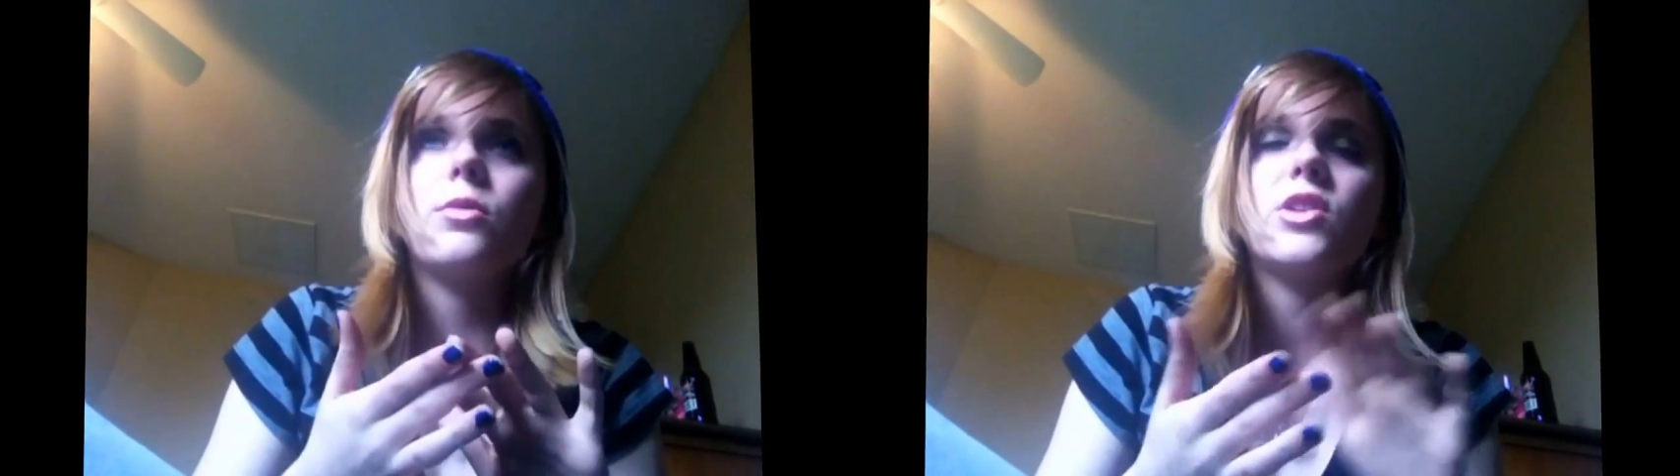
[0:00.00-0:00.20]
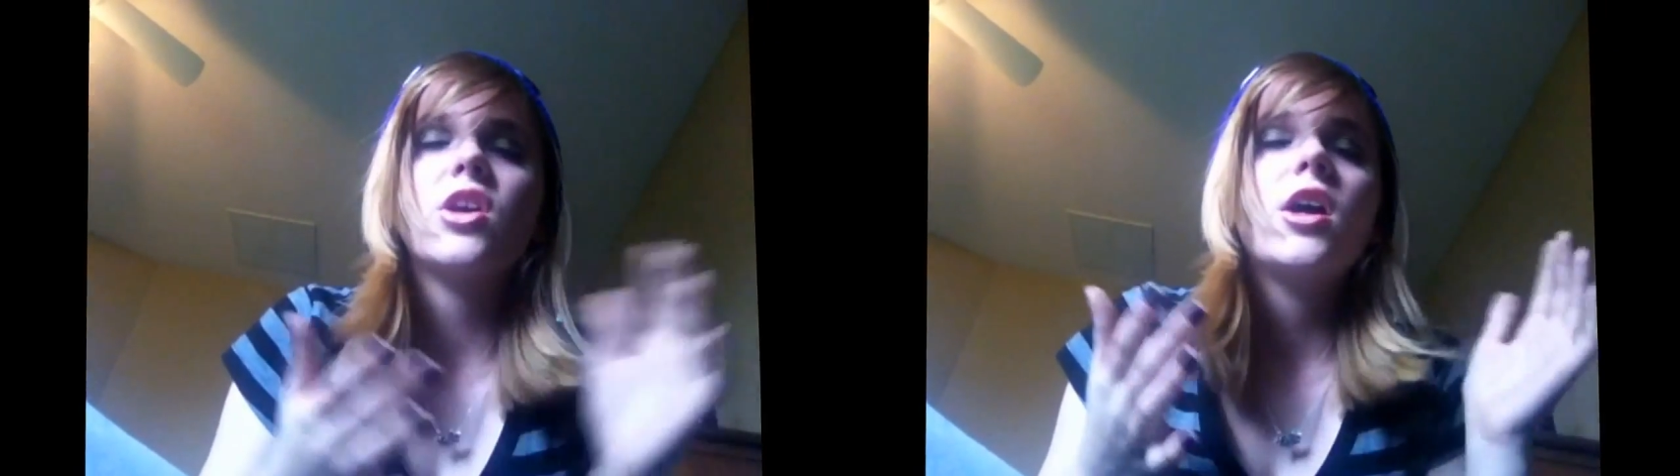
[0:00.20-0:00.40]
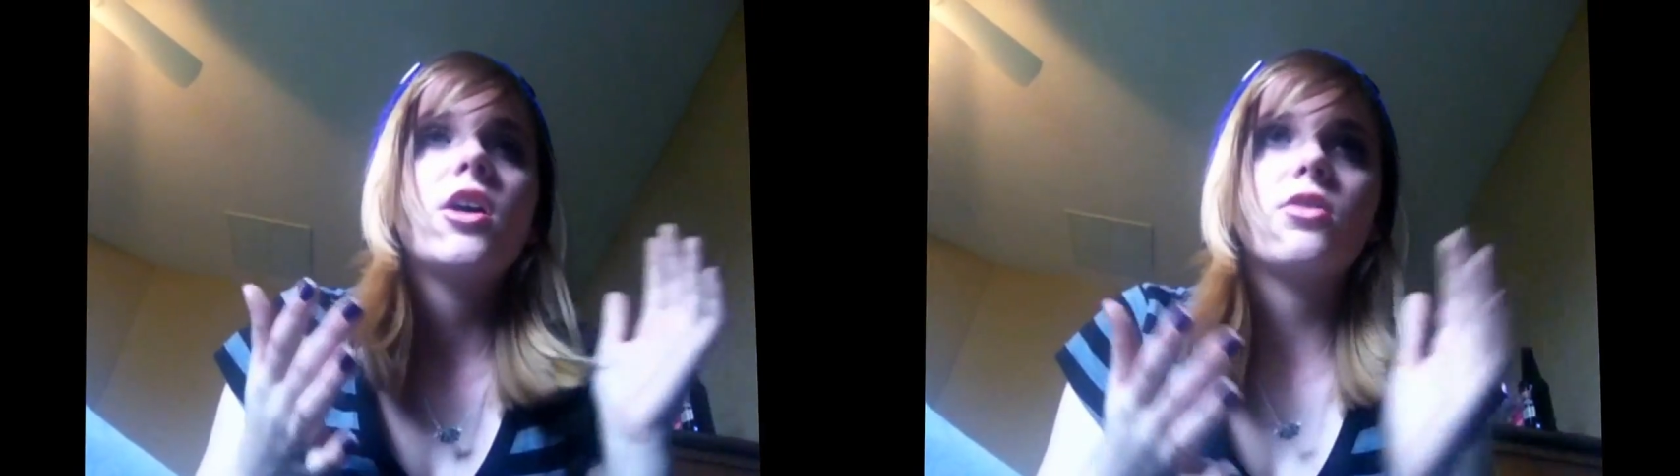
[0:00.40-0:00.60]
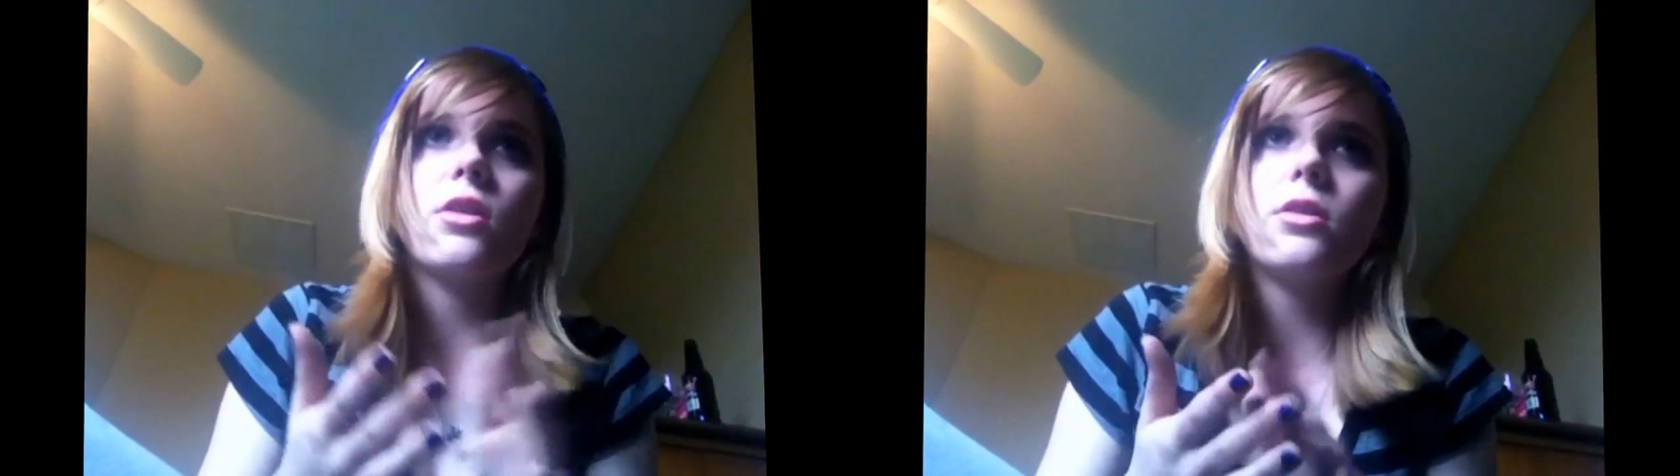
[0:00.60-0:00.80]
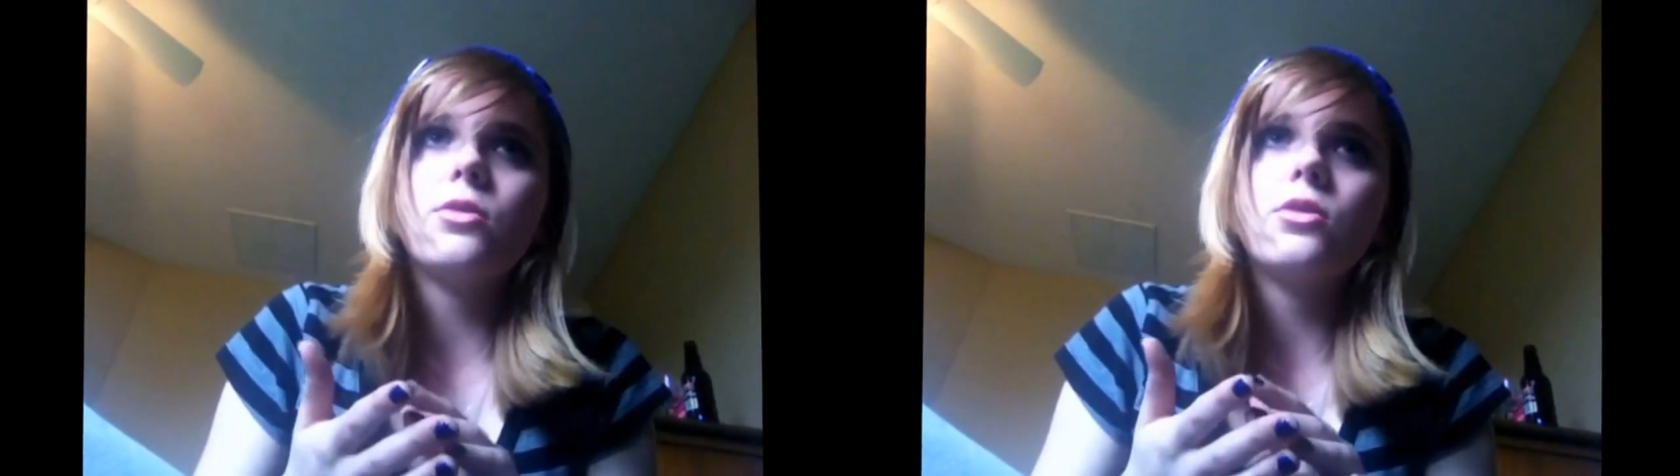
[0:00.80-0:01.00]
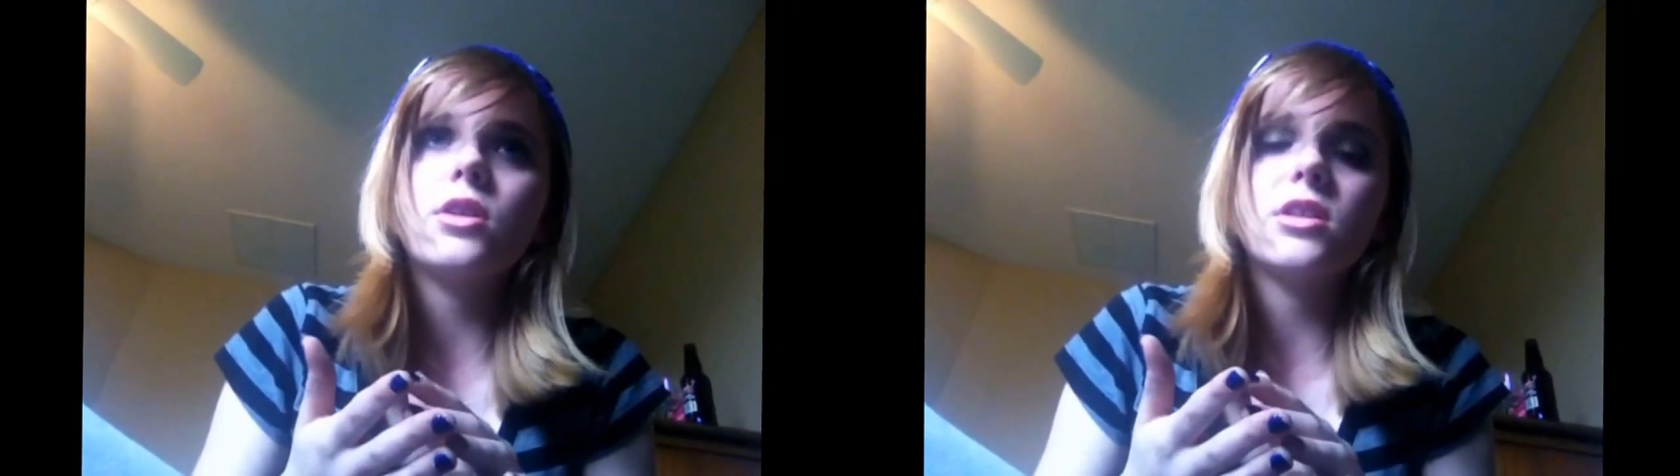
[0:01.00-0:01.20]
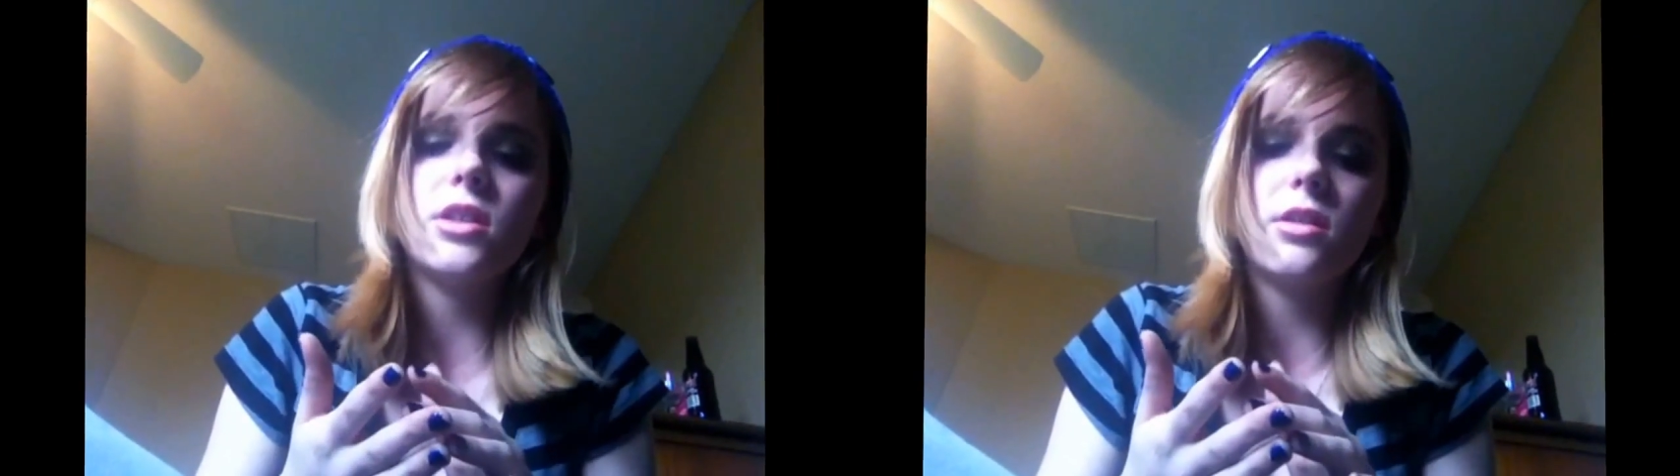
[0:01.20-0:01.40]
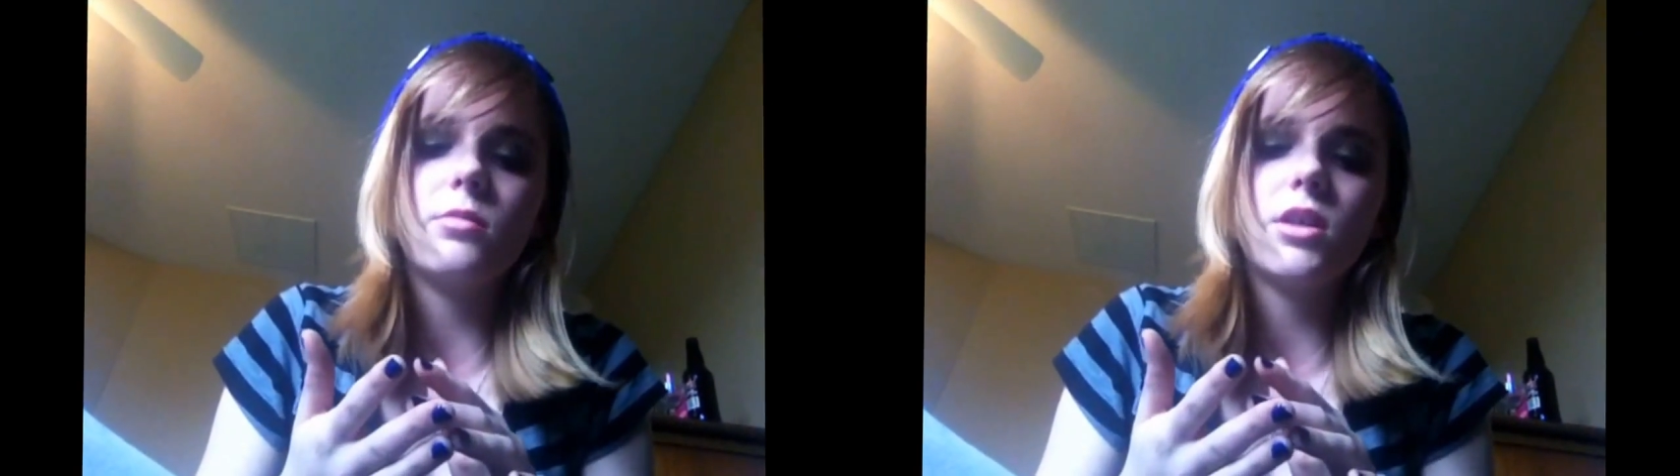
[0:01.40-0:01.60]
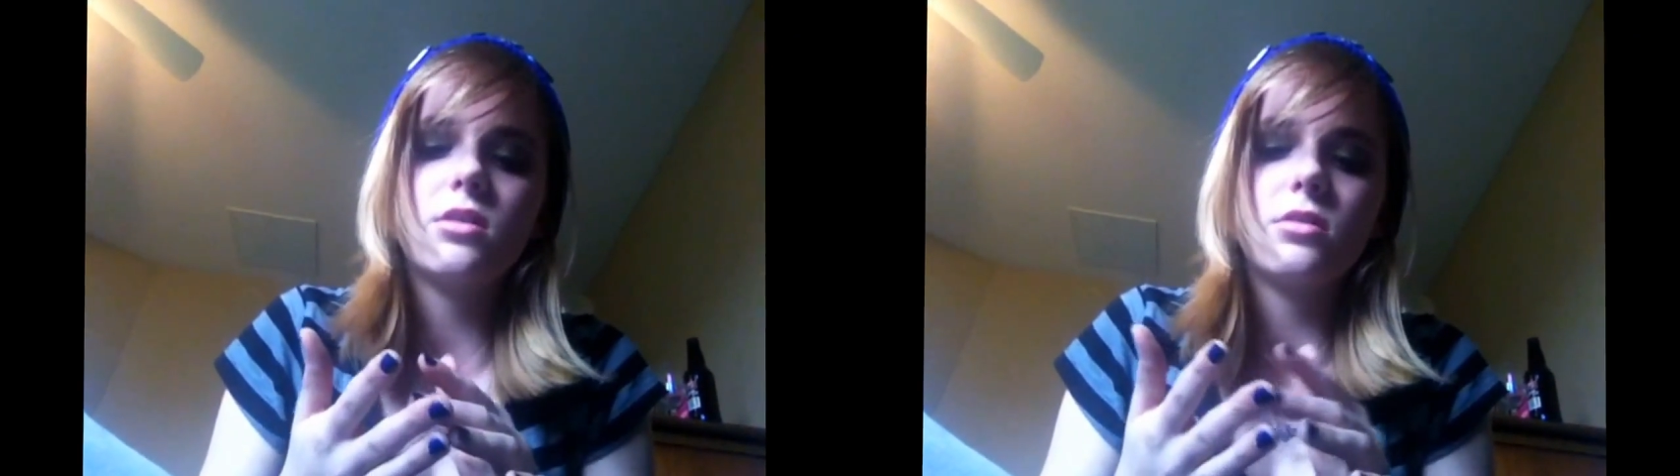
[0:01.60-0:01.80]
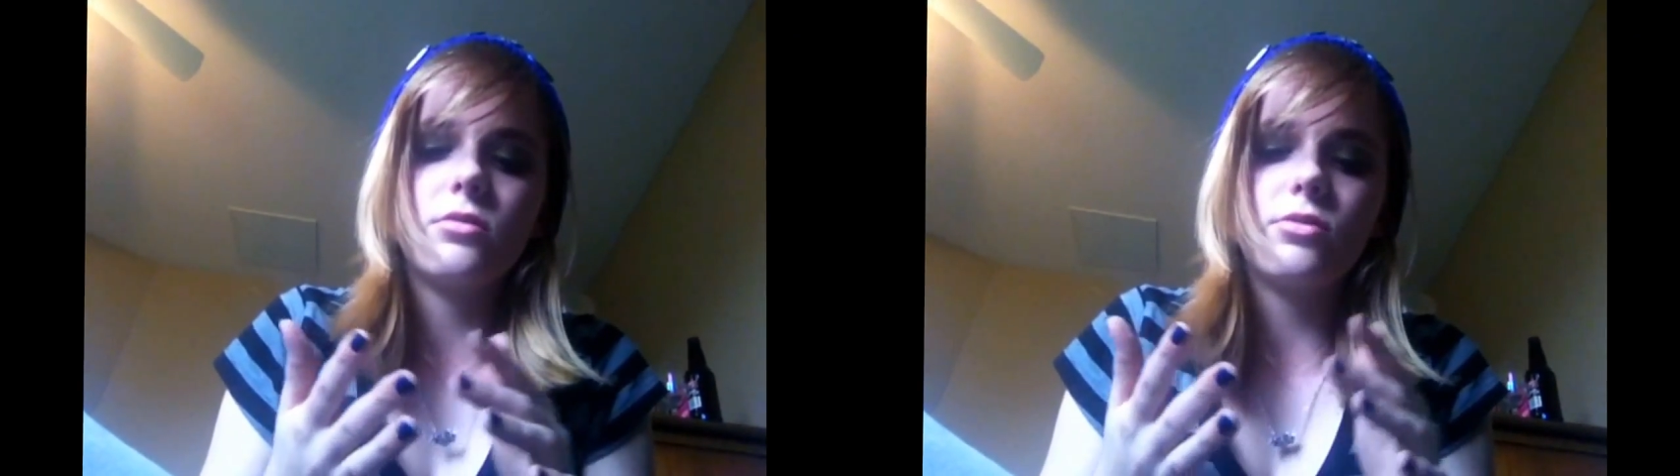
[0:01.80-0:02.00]
which cruncore is like a
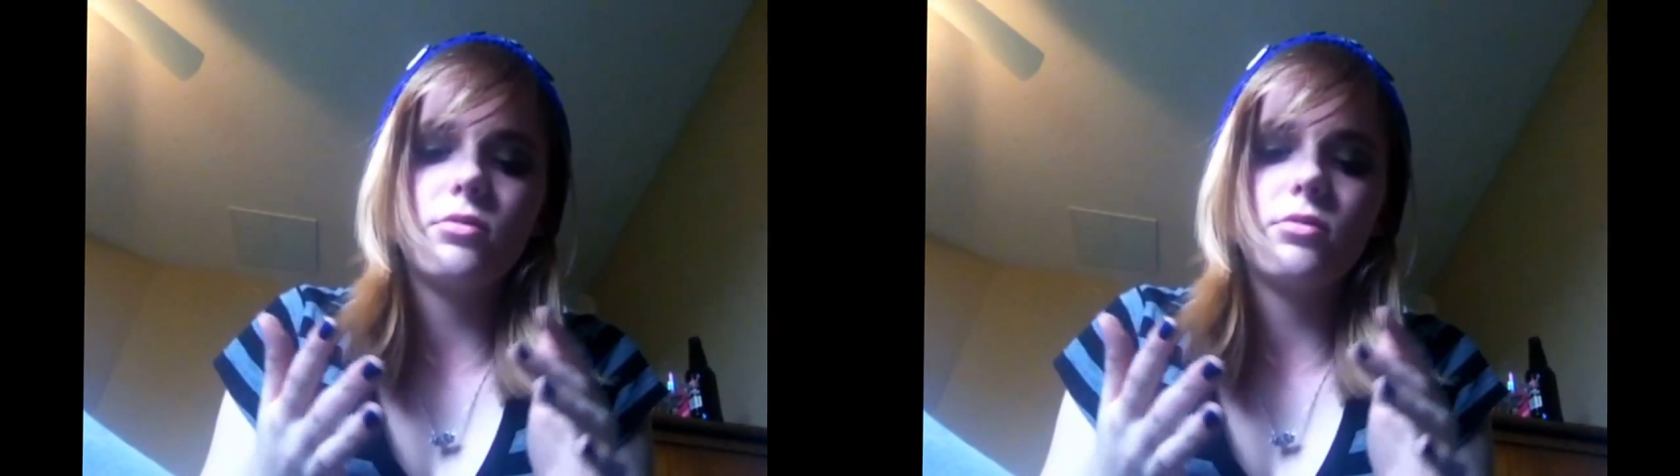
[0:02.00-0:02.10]
mix of